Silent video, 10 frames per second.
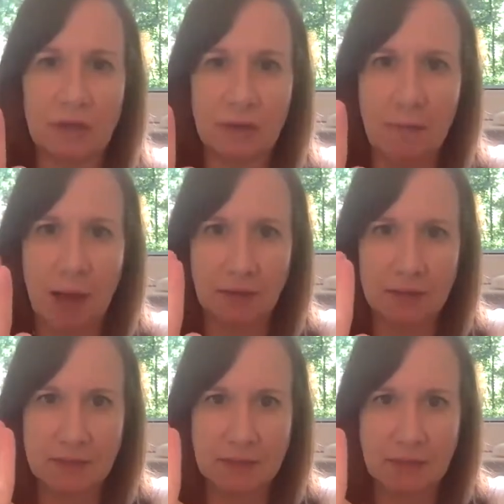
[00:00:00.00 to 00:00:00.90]

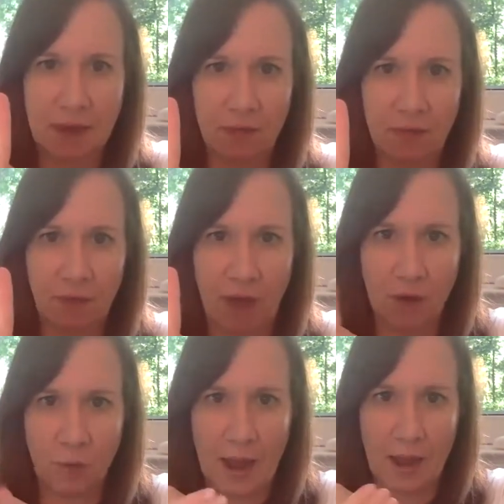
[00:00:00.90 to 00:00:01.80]
melts right
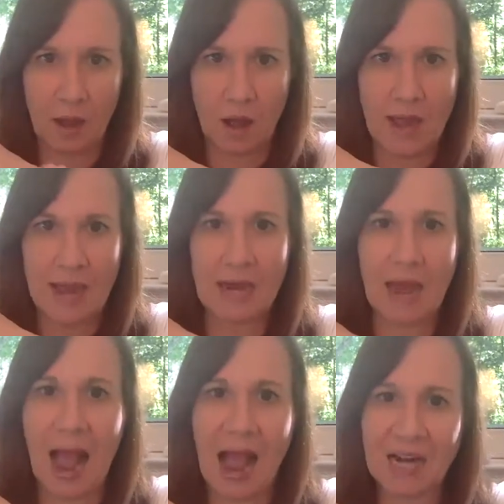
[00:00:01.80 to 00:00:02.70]
away, it
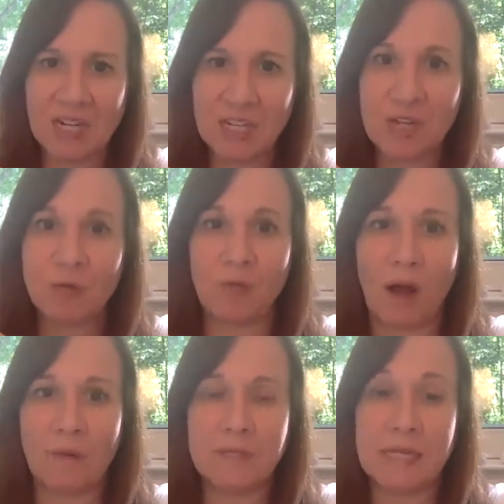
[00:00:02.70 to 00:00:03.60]
actually
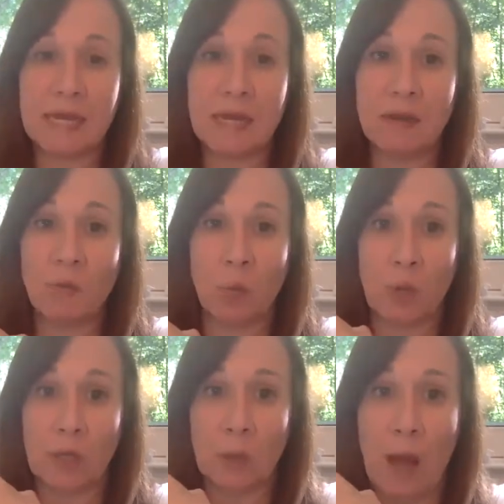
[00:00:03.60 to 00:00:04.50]
rubs in
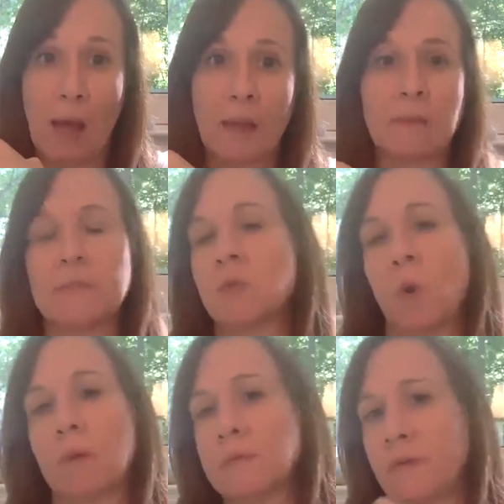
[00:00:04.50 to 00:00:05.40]
really well and
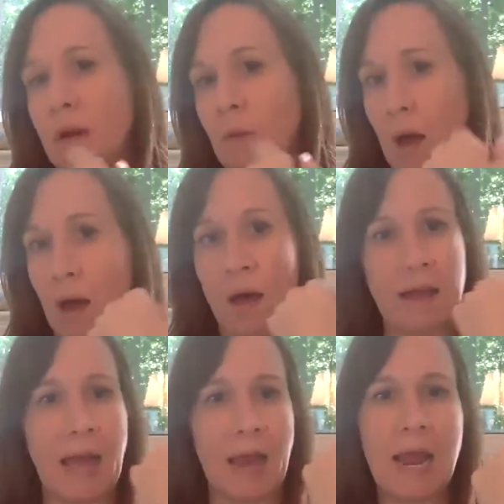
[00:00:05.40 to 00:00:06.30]
absorbs very well.
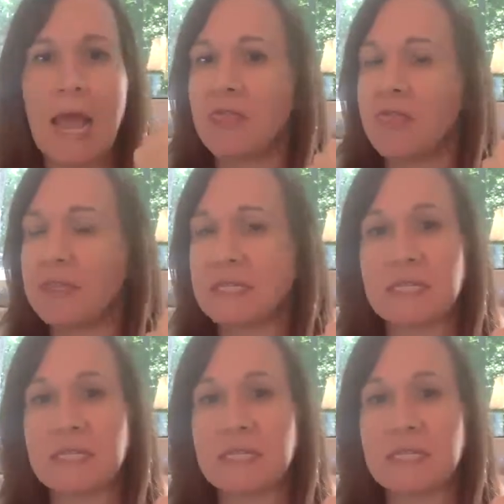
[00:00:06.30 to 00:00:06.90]
Again, this